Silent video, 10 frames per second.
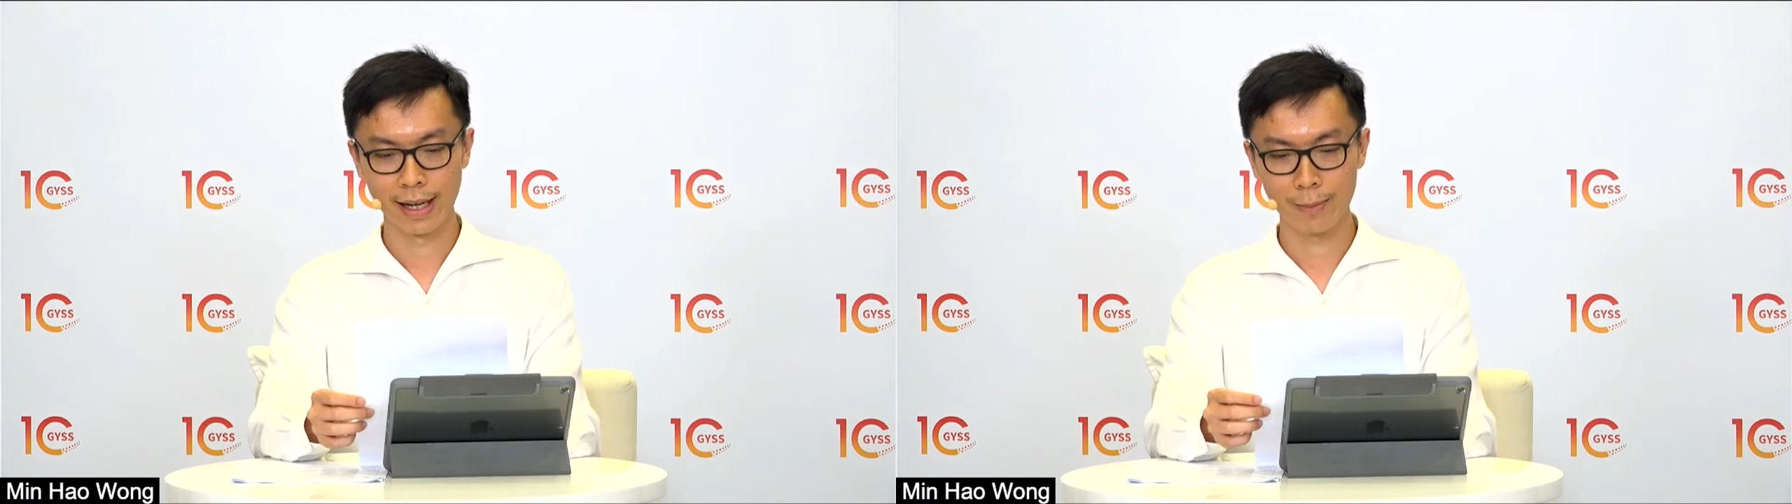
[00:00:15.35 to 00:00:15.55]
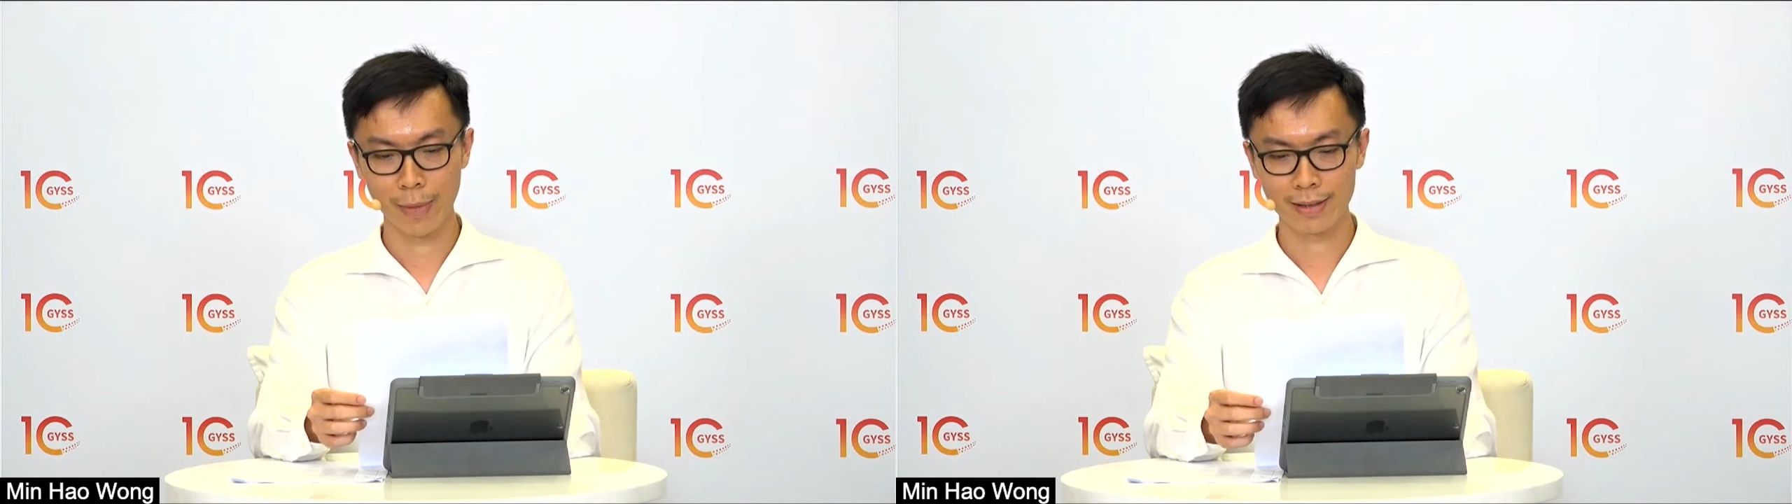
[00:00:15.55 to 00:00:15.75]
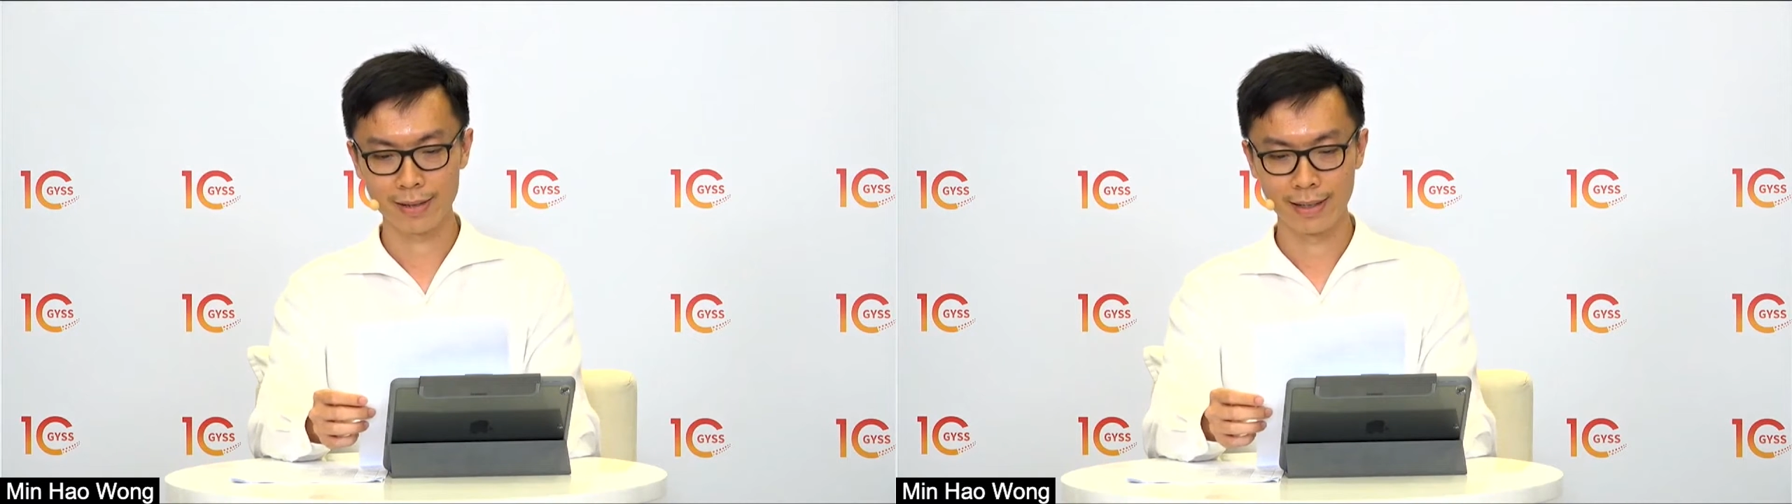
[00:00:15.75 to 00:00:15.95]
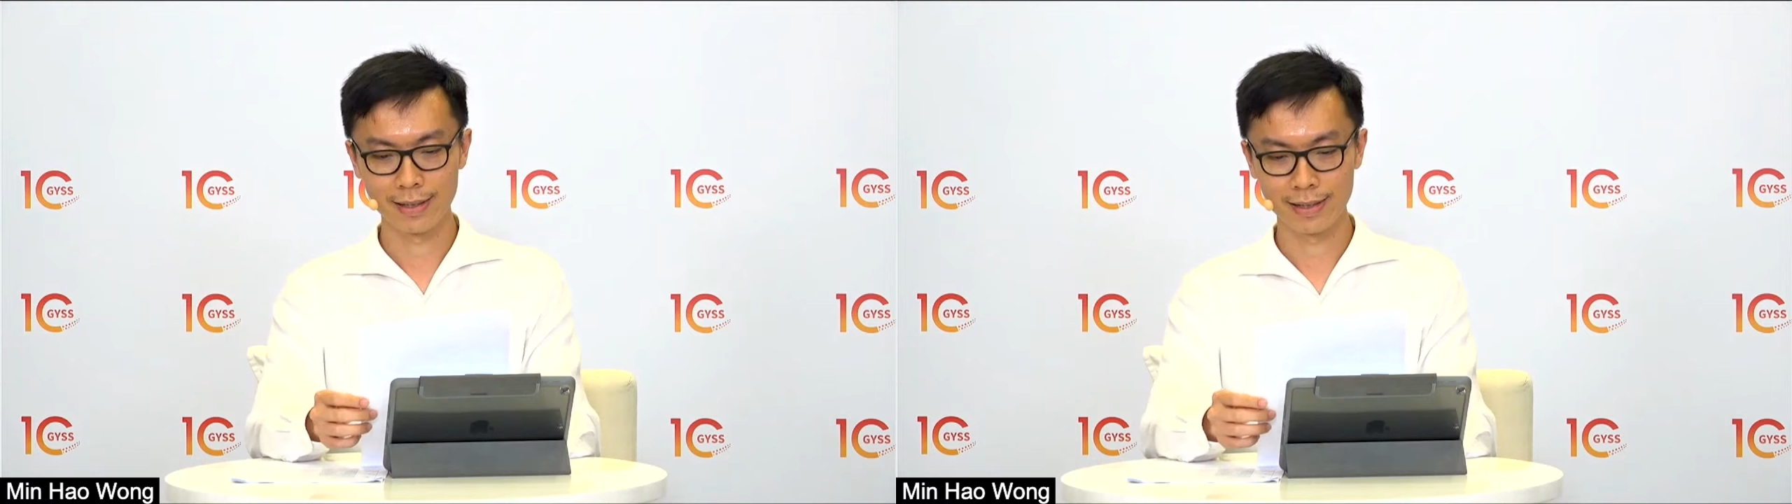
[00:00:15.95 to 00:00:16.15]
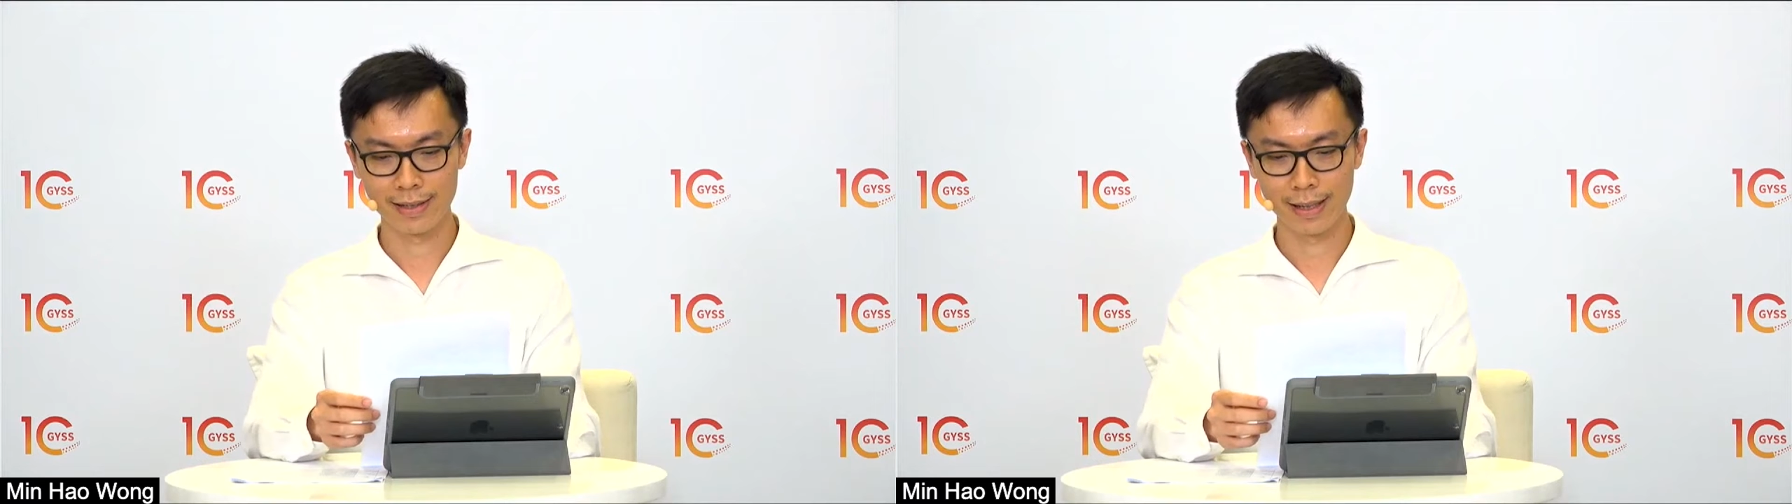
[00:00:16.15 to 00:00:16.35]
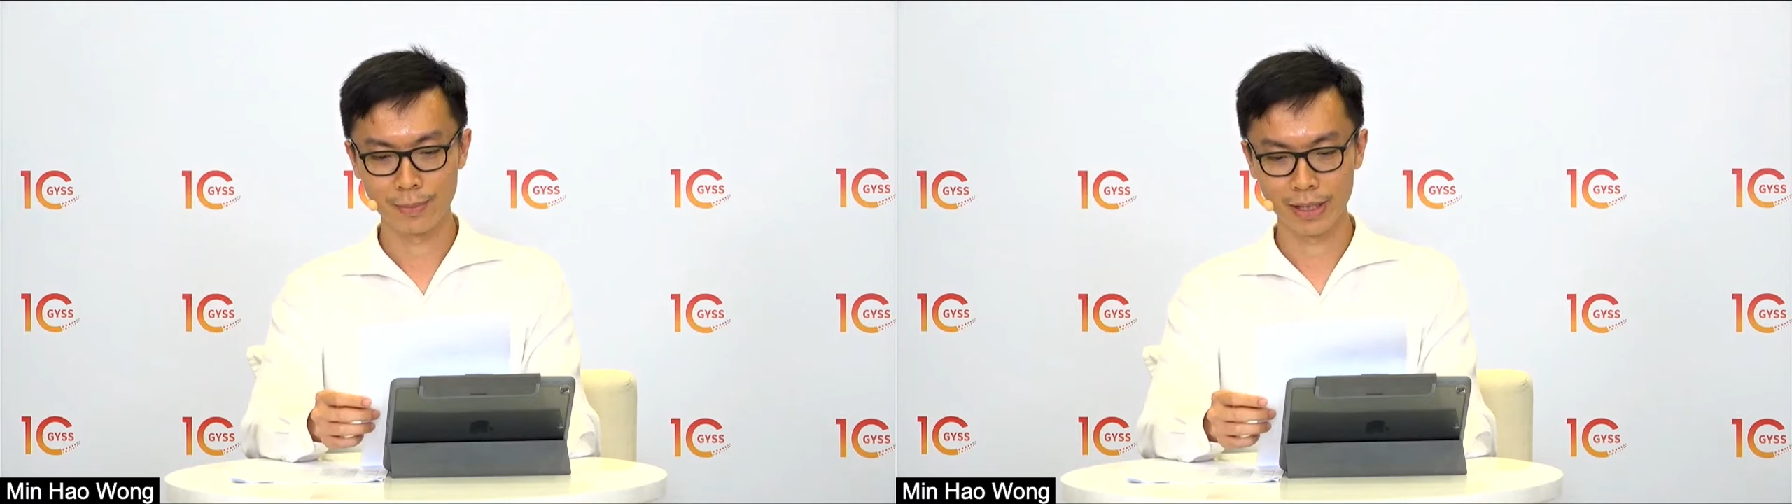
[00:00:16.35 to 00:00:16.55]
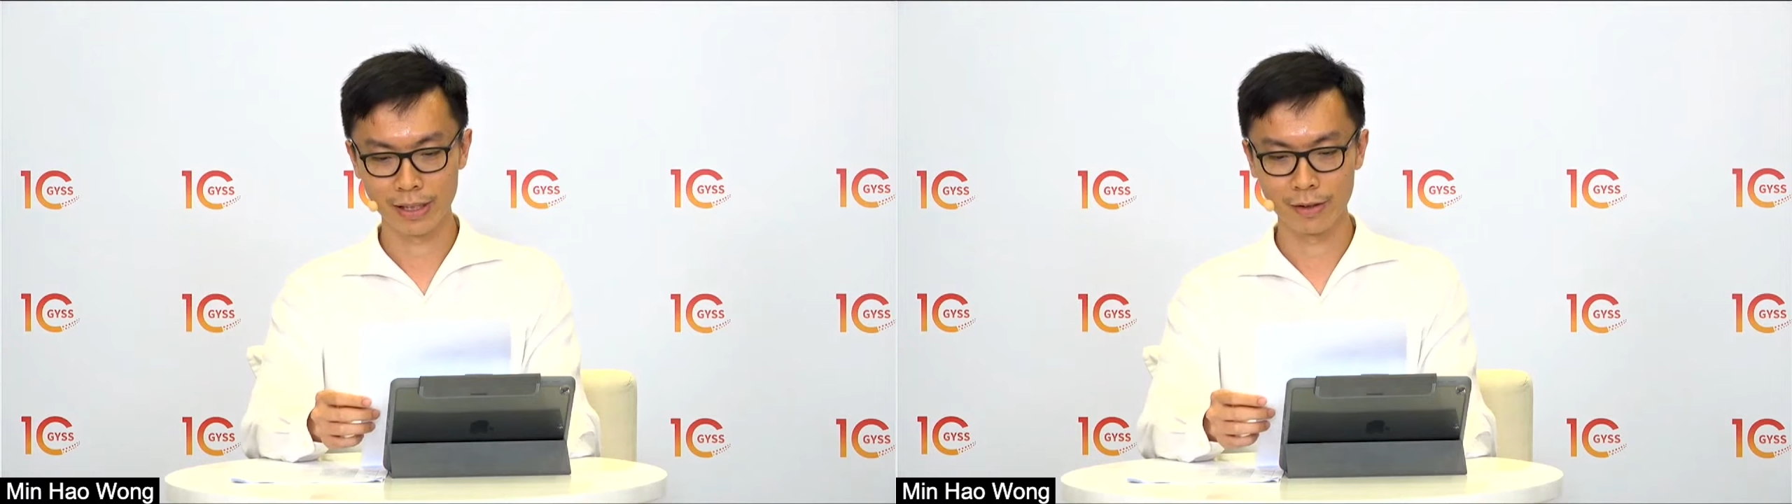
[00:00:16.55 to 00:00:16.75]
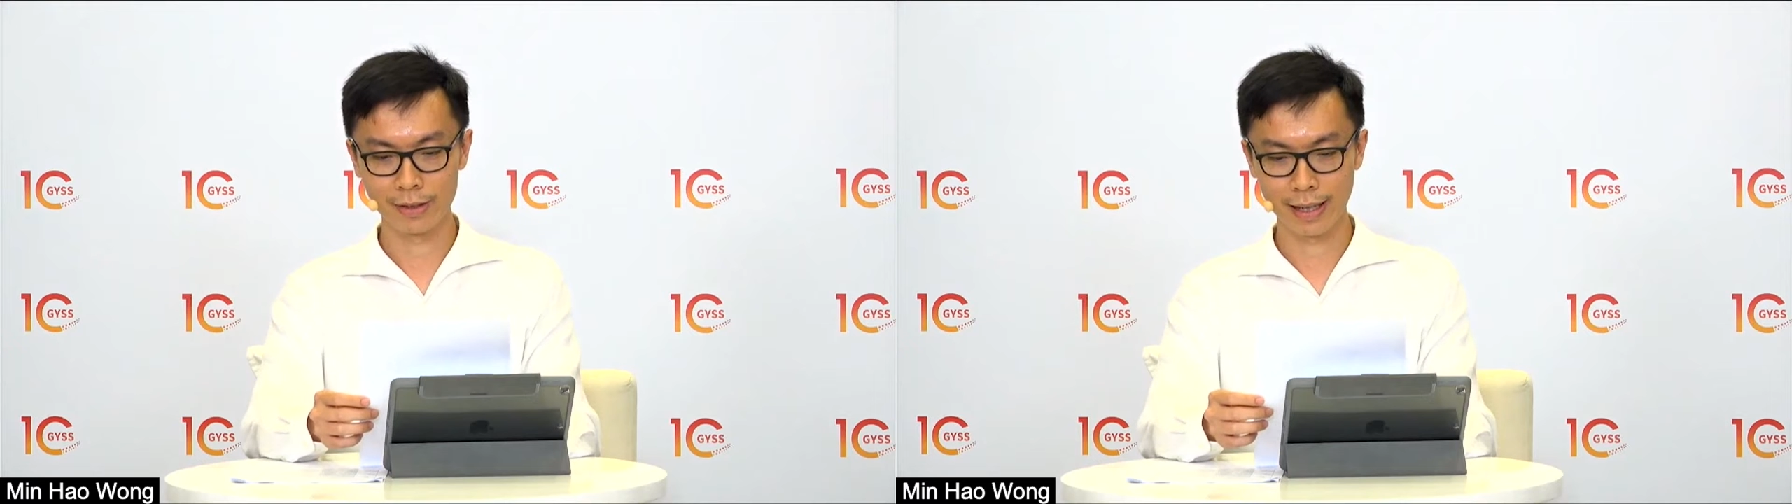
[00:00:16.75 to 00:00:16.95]
and master's in
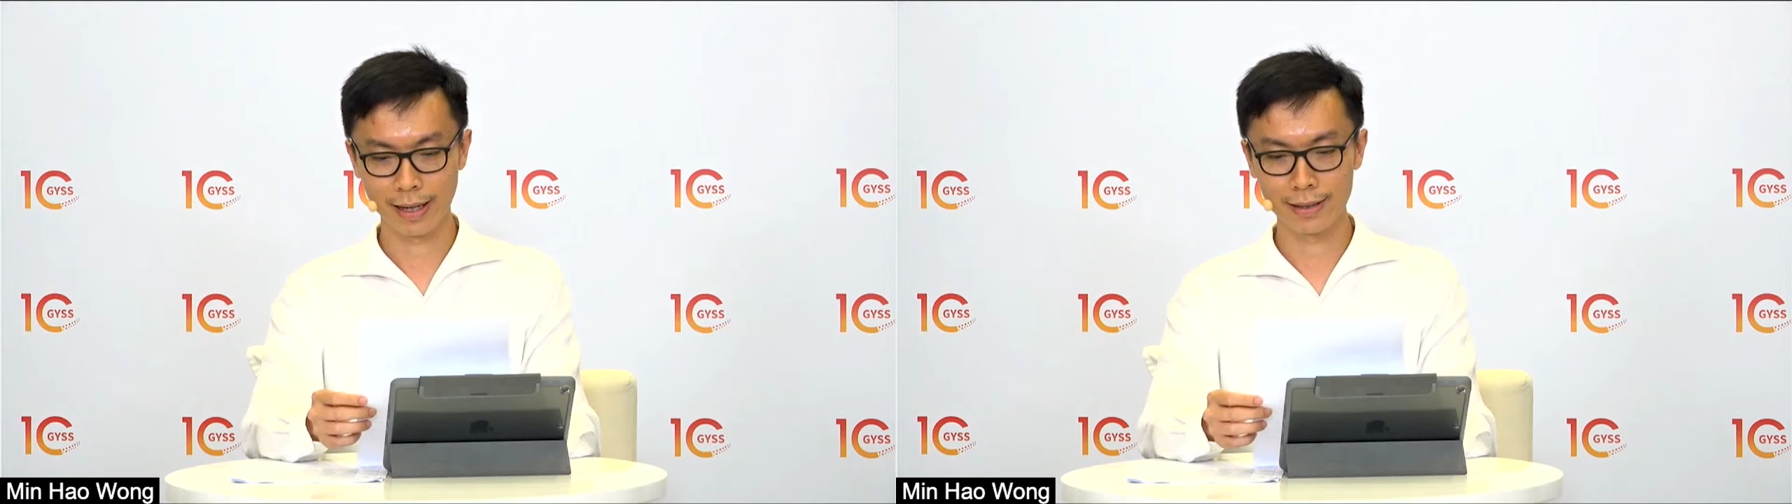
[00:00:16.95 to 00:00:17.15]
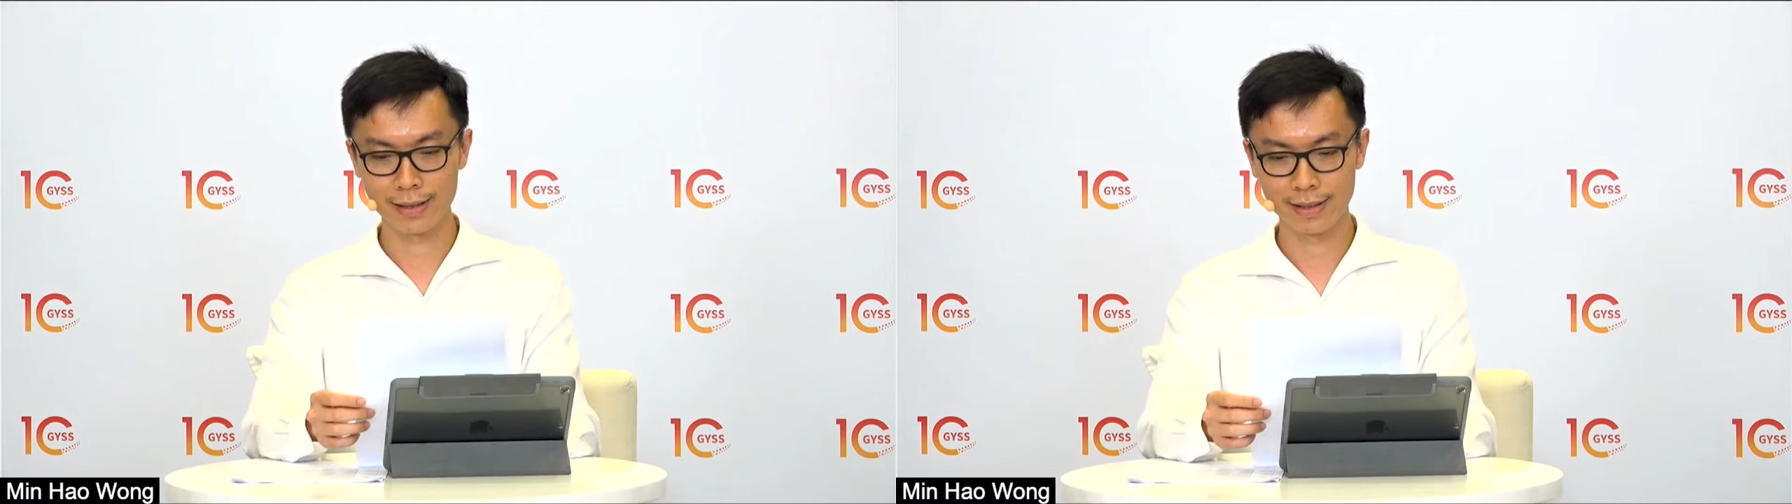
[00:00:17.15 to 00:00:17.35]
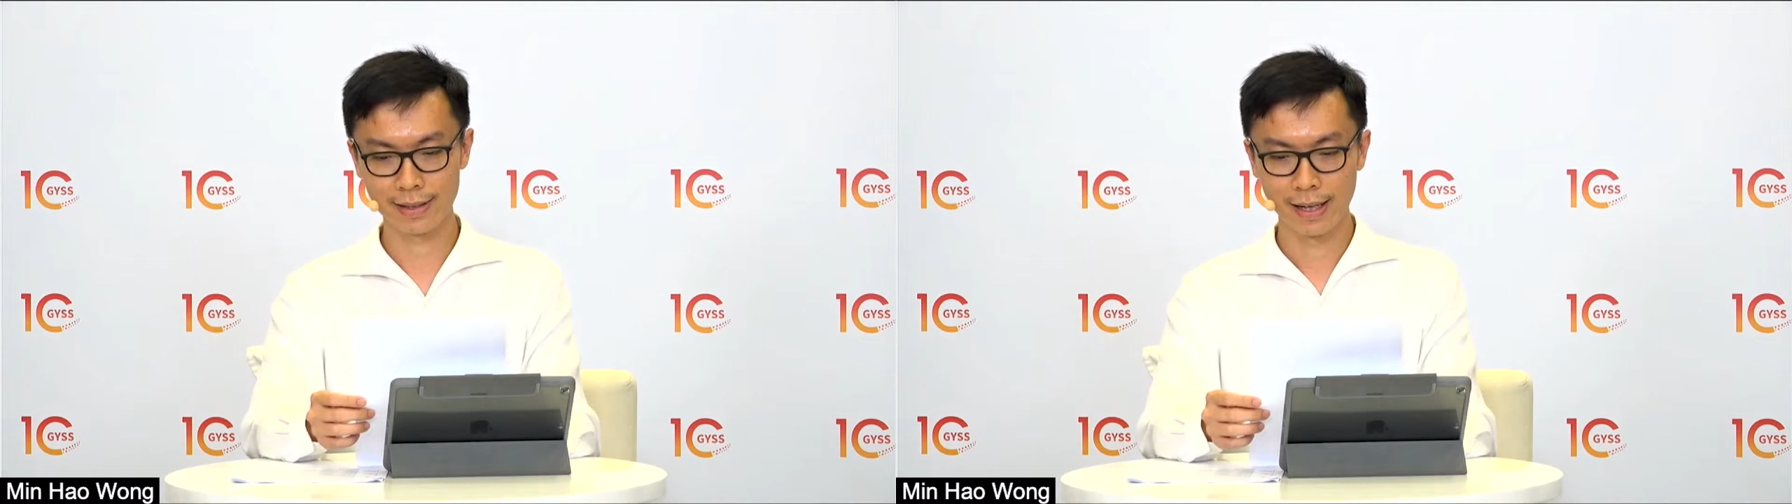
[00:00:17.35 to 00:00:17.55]
material science